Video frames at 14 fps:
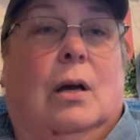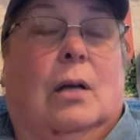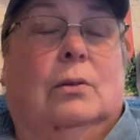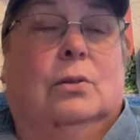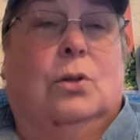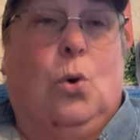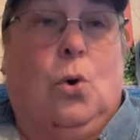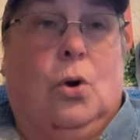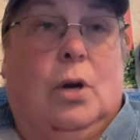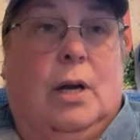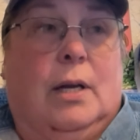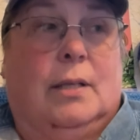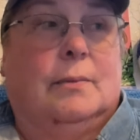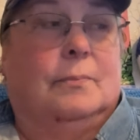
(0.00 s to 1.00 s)

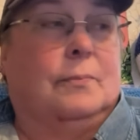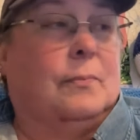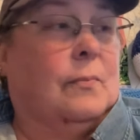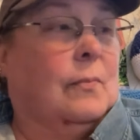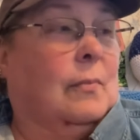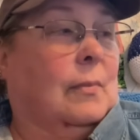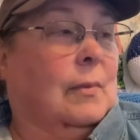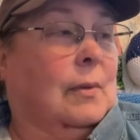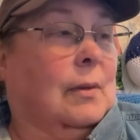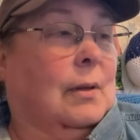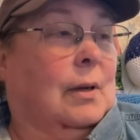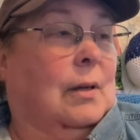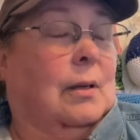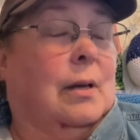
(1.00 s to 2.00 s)
Laura,
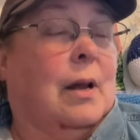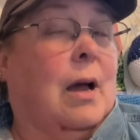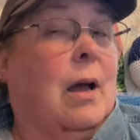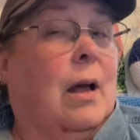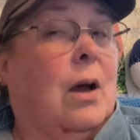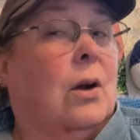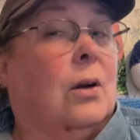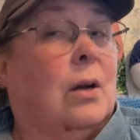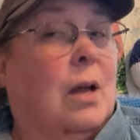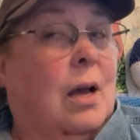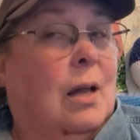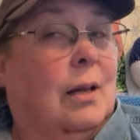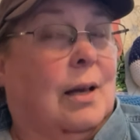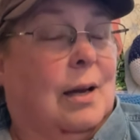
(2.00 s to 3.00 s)
not our
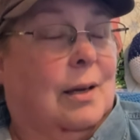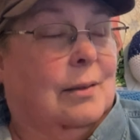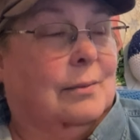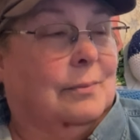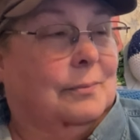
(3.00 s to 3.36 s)
Lala.